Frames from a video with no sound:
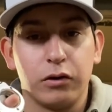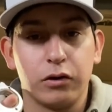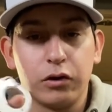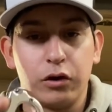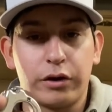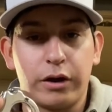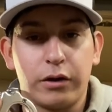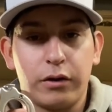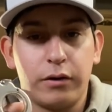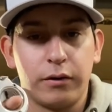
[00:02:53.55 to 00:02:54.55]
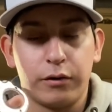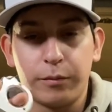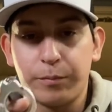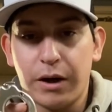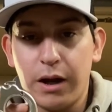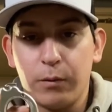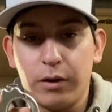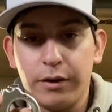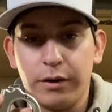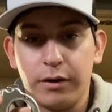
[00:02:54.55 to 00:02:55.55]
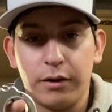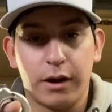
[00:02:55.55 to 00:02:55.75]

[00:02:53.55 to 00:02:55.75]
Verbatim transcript: looking to buy one,